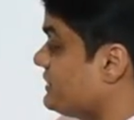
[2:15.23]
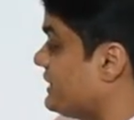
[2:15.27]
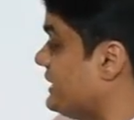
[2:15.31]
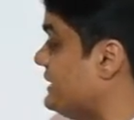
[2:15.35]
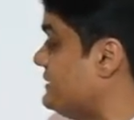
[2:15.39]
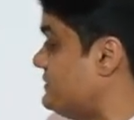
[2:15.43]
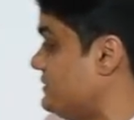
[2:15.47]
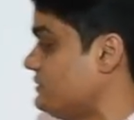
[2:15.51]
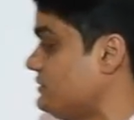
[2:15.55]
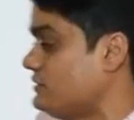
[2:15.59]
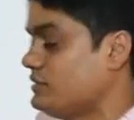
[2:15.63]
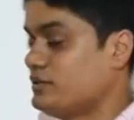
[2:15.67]

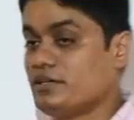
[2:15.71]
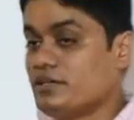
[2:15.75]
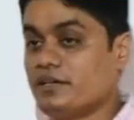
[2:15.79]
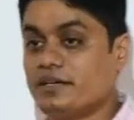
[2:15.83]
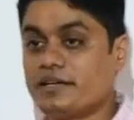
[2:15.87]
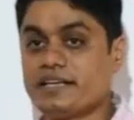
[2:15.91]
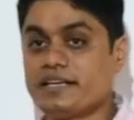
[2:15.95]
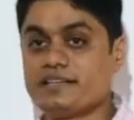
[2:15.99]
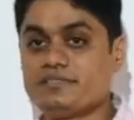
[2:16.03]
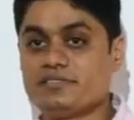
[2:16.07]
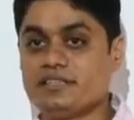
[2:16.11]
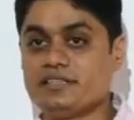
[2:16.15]
reason?
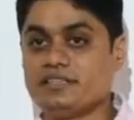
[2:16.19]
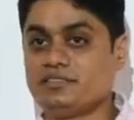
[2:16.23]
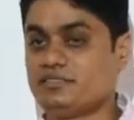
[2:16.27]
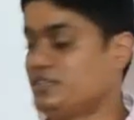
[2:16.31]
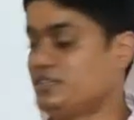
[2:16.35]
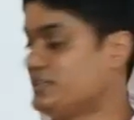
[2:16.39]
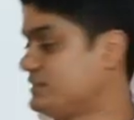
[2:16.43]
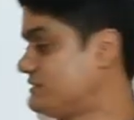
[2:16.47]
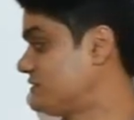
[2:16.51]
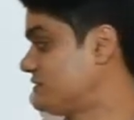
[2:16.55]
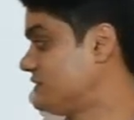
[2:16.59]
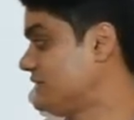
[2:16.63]
Reason is
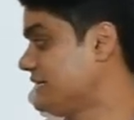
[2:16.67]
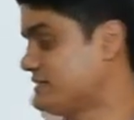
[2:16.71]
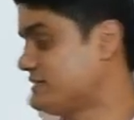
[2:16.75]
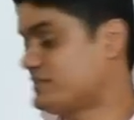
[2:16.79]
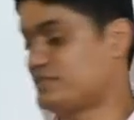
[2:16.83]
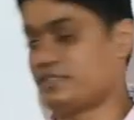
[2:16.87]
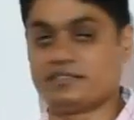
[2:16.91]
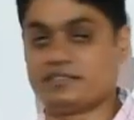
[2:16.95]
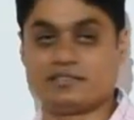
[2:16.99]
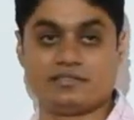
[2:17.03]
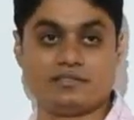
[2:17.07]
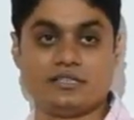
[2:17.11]
this,
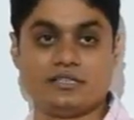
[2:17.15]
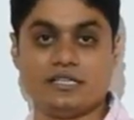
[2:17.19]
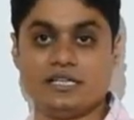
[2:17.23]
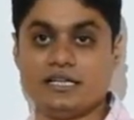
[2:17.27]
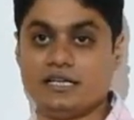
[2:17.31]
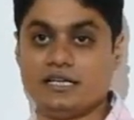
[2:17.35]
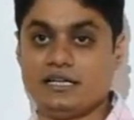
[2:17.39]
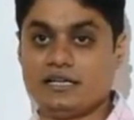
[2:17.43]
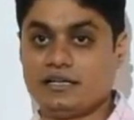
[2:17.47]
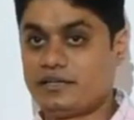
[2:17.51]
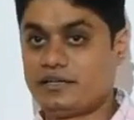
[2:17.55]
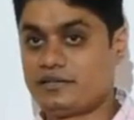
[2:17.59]
that's it.
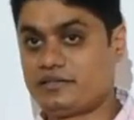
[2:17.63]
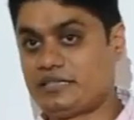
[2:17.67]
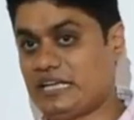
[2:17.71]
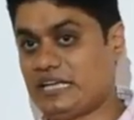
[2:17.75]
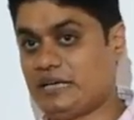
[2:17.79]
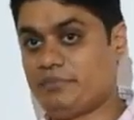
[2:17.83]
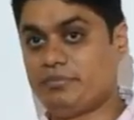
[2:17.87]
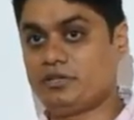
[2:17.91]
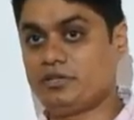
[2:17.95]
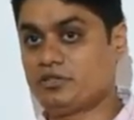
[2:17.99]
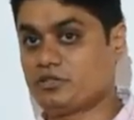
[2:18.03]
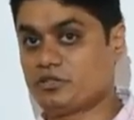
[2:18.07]

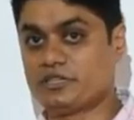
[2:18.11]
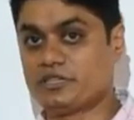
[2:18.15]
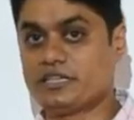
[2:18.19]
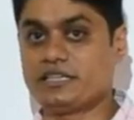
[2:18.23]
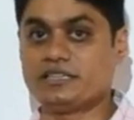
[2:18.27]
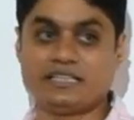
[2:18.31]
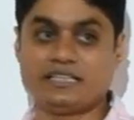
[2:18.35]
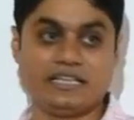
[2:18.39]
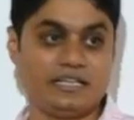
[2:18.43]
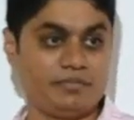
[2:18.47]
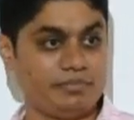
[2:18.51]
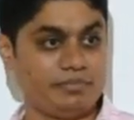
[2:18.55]
Table quoted
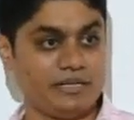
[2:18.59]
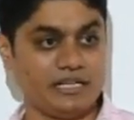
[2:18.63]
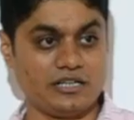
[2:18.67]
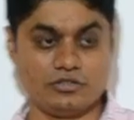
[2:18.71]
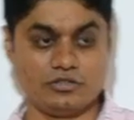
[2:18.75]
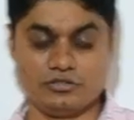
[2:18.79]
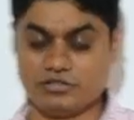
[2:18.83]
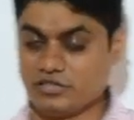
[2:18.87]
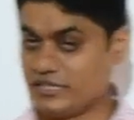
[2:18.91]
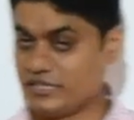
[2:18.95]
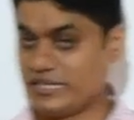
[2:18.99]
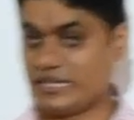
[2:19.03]
in
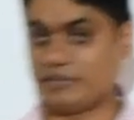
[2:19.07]
Baconsul